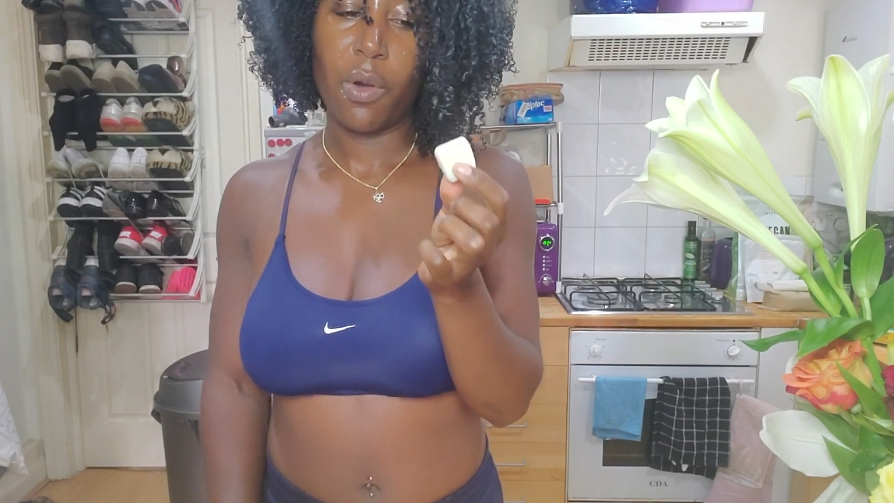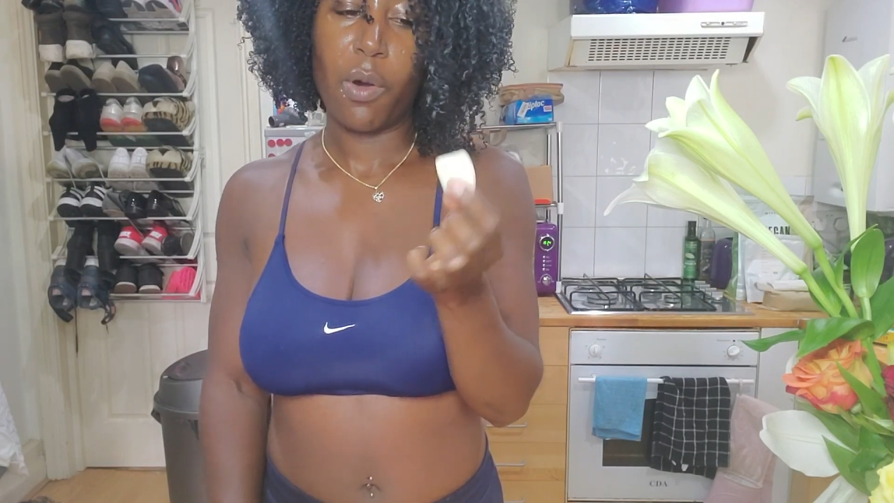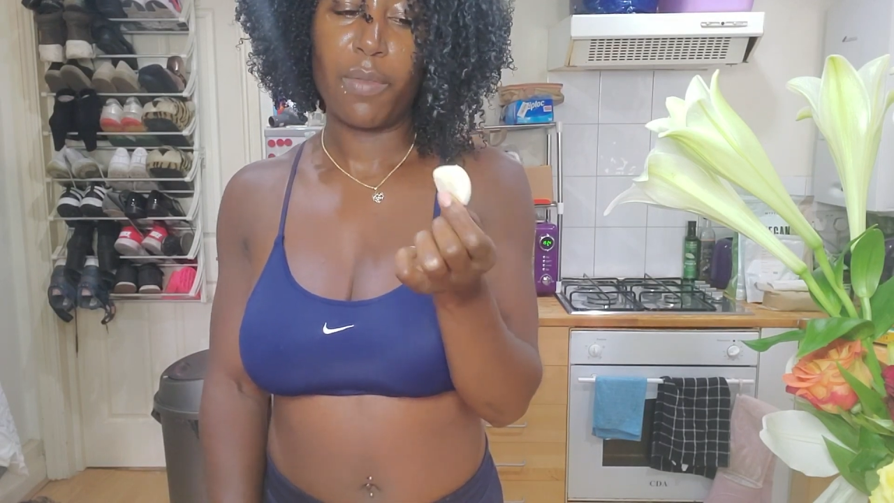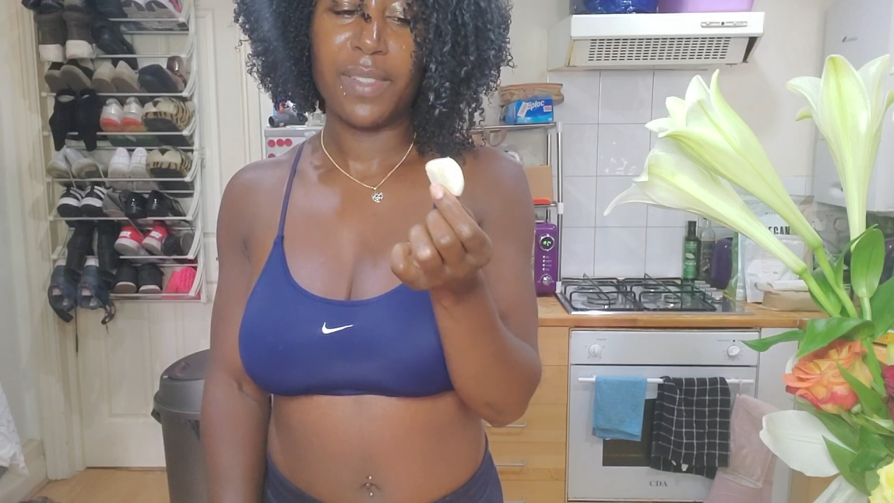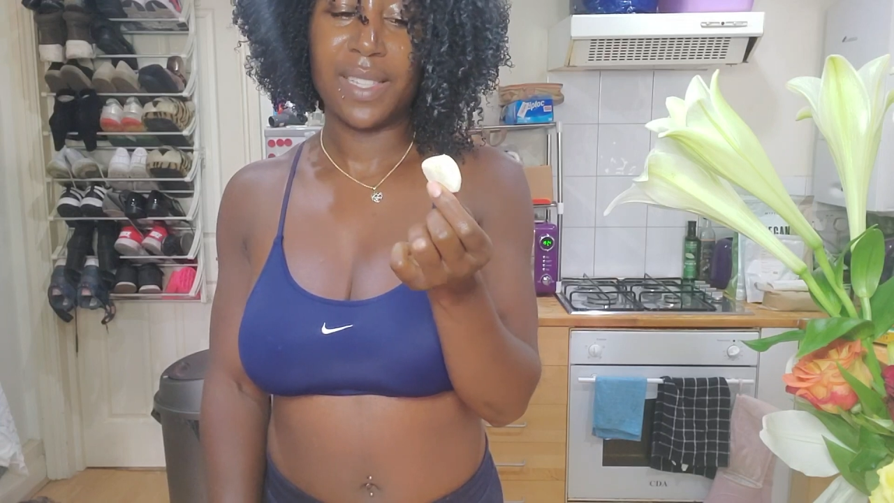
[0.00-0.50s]

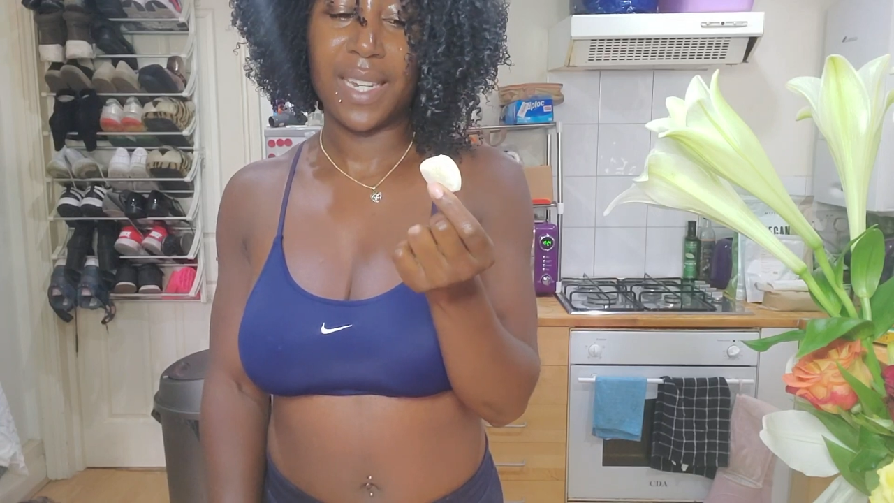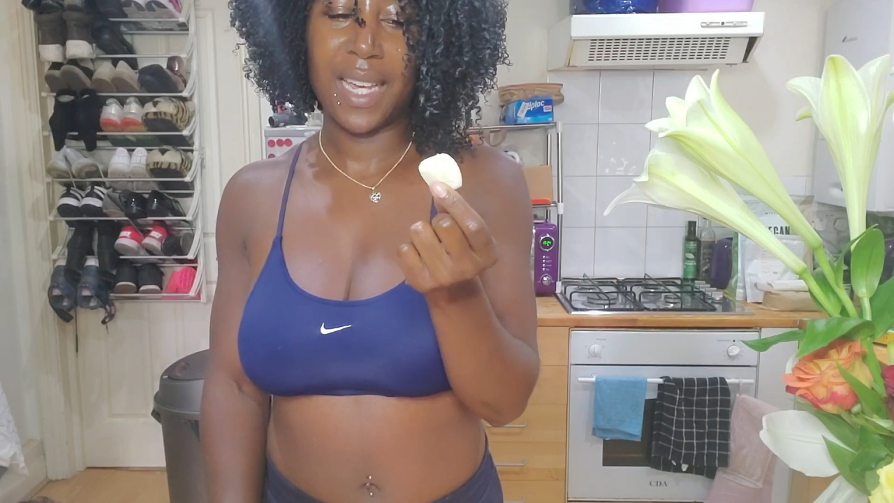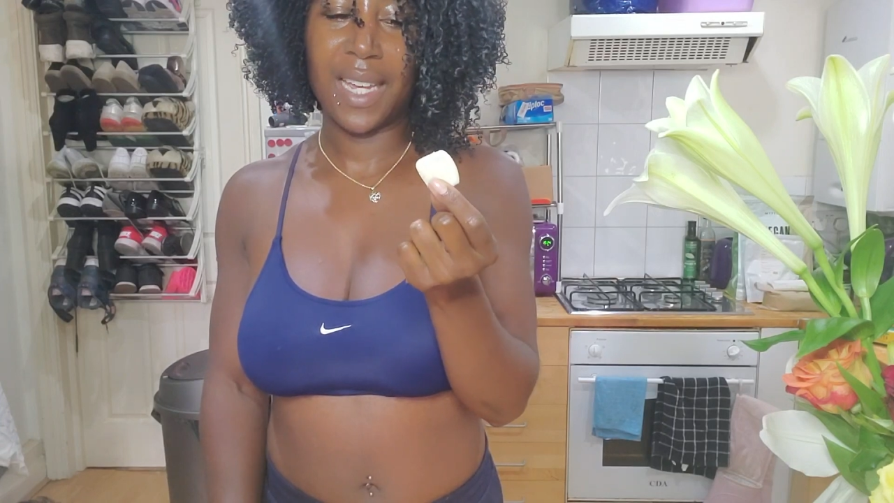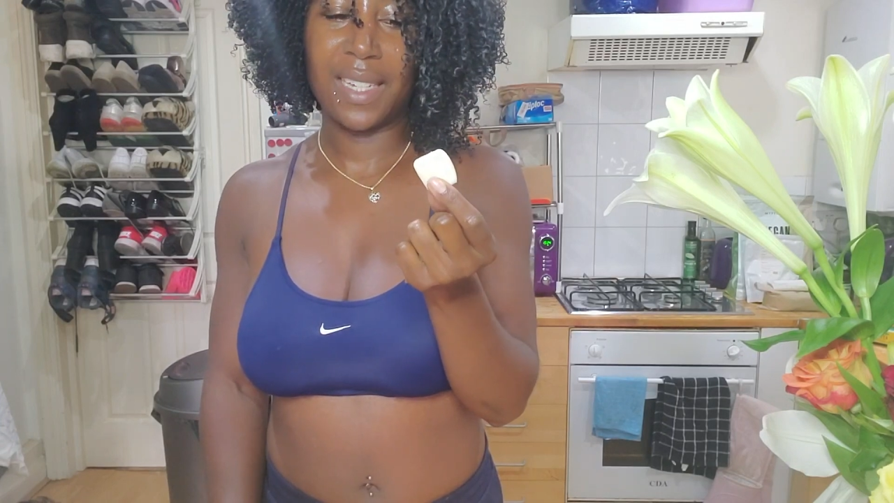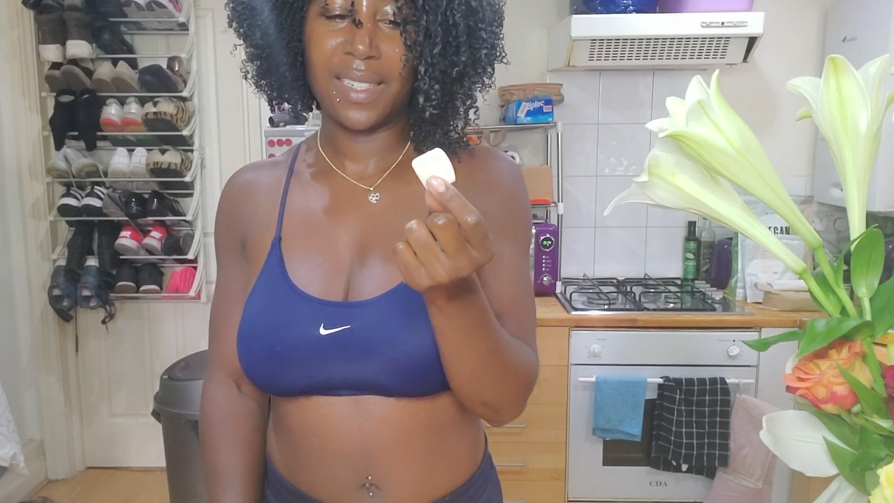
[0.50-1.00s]

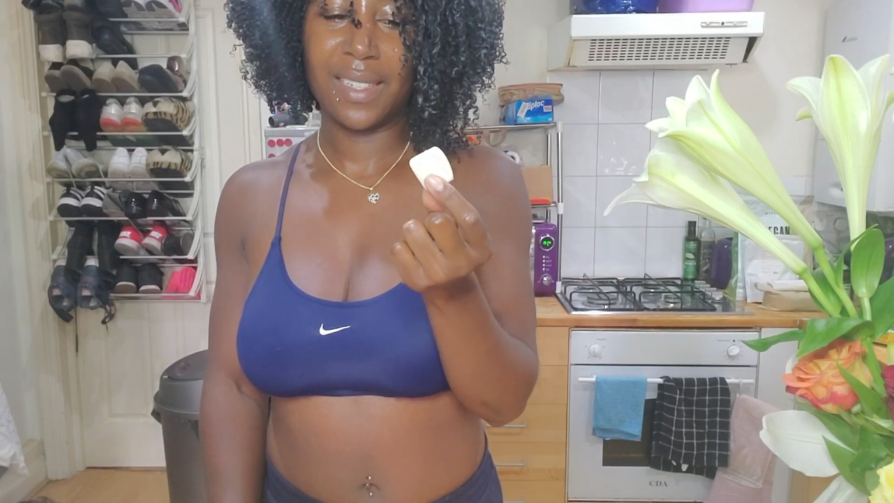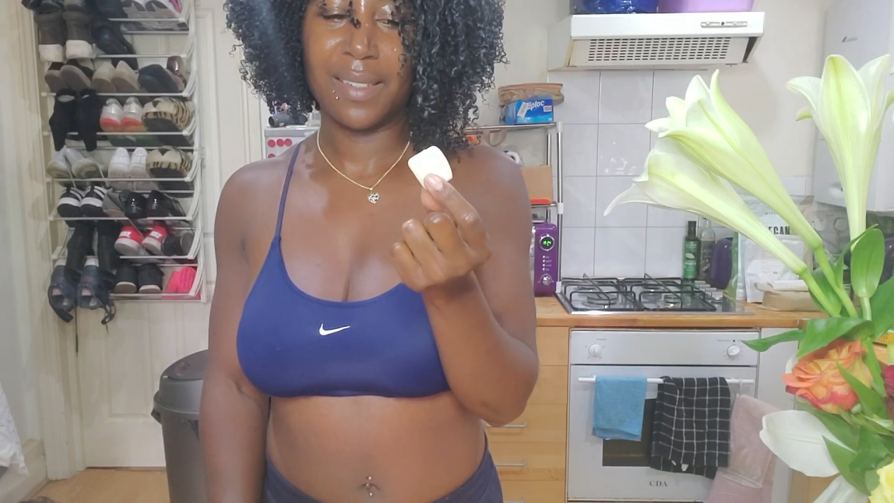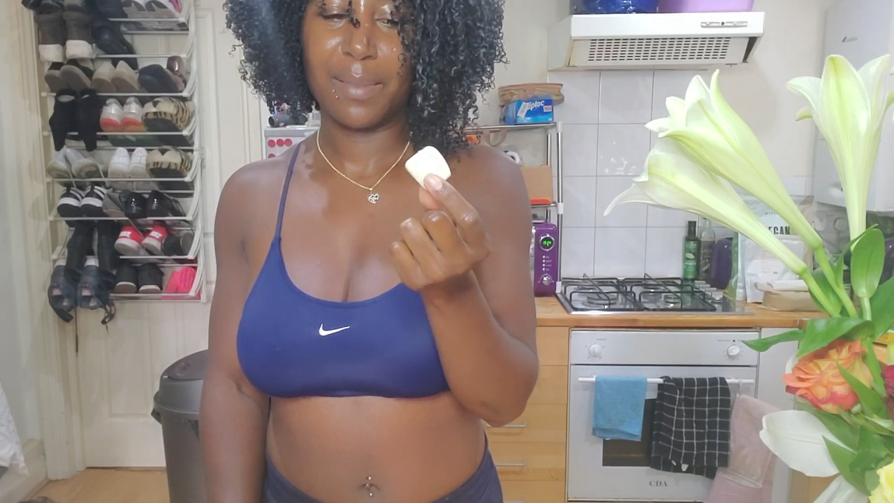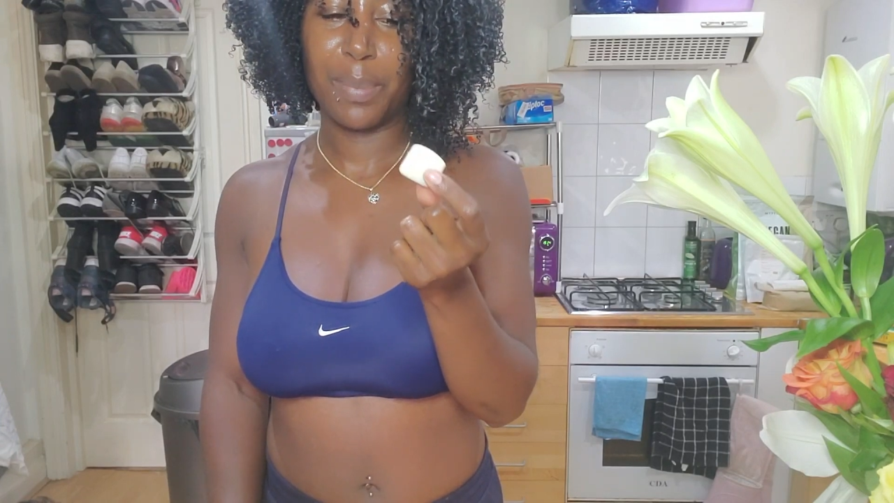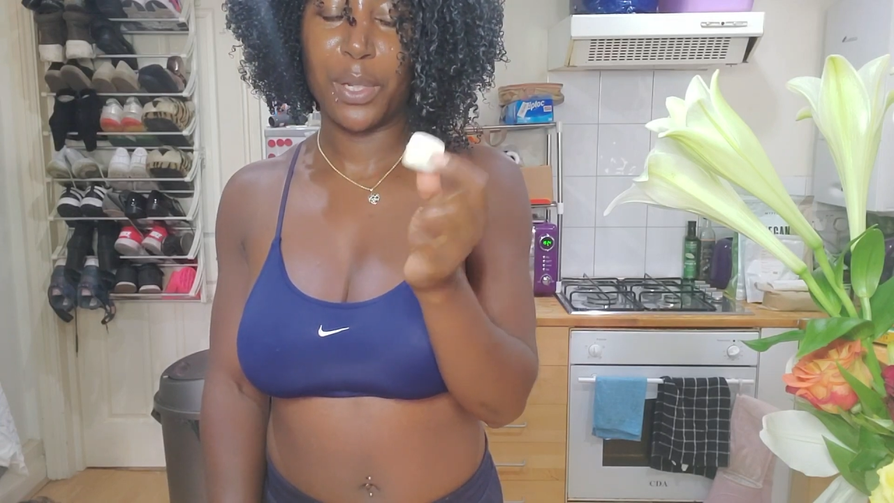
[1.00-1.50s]
Obviously,
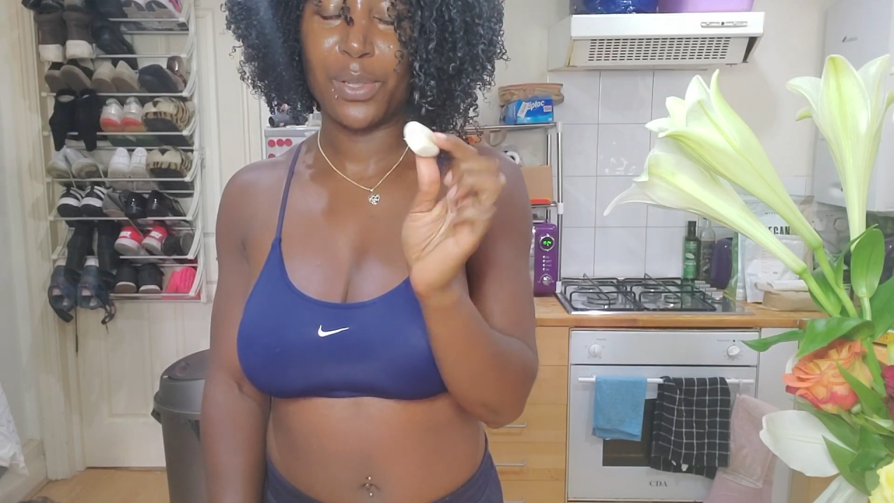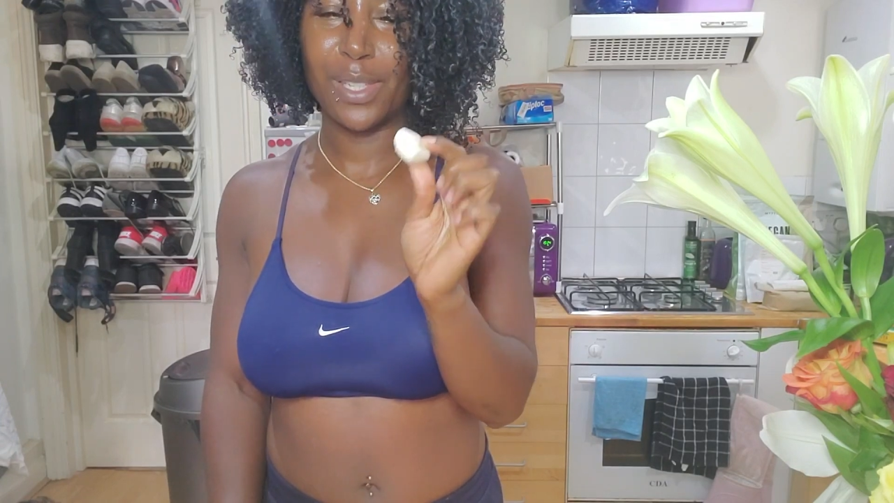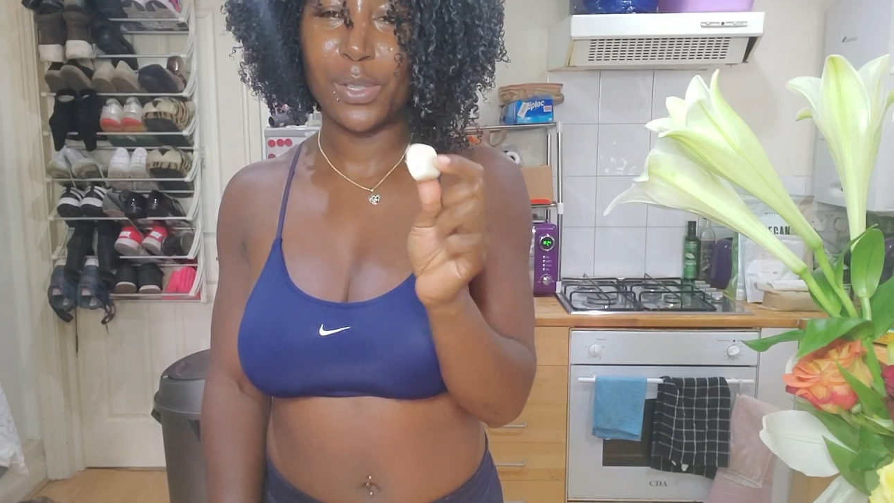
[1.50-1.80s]
because